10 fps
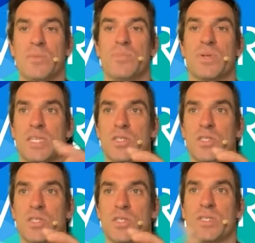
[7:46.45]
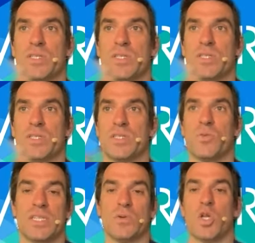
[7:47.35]
Start easy, build into
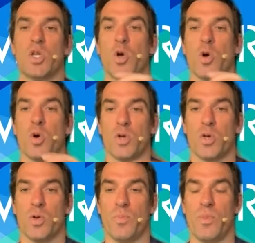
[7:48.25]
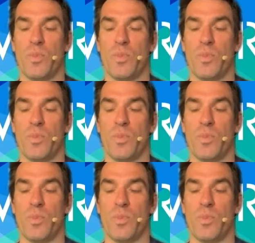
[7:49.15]
it, build into it, build into it.